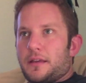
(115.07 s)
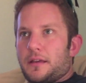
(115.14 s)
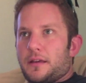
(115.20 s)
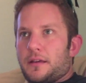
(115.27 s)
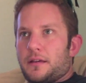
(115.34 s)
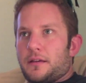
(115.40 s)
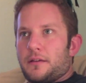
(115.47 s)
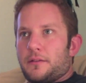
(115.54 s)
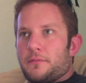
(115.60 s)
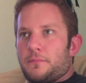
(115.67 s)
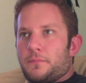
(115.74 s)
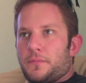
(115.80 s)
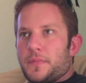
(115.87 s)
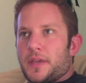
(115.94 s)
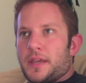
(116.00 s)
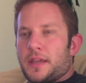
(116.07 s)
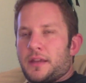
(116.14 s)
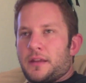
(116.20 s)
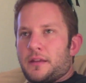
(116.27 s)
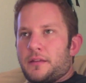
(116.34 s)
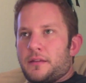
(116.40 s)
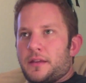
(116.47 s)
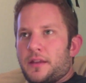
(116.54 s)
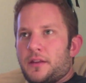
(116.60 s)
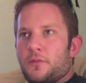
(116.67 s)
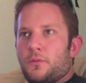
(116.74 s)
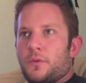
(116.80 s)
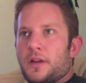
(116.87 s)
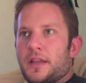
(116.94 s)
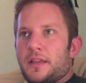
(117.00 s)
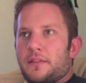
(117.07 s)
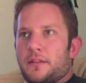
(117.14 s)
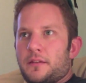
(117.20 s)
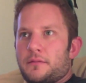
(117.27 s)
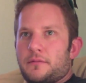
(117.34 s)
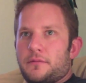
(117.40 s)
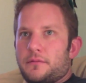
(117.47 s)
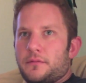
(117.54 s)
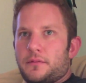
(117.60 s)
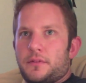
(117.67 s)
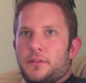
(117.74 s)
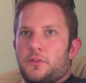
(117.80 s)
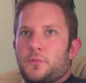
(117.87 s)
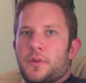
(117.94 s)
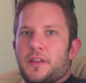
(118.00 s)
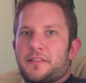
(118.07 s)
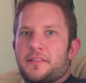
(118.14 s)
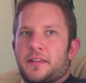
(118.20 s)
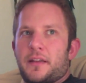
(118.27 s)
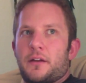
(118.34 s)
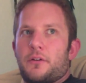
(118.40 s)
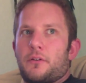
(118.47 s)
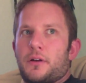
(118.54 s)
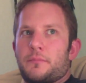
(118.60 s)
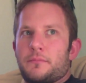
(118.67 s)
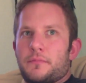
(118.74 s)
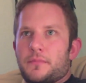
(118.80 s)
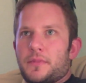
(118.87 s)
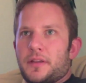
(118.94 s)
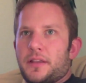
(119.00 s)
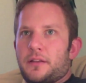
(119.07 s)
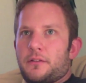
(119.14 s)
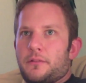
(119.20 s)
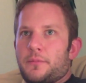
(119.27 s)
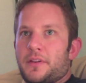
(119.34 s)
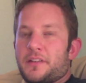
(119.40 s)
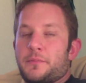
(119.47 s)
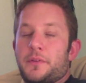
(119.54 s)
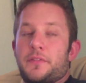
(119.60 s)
and in a way that you may say, oh, it makes me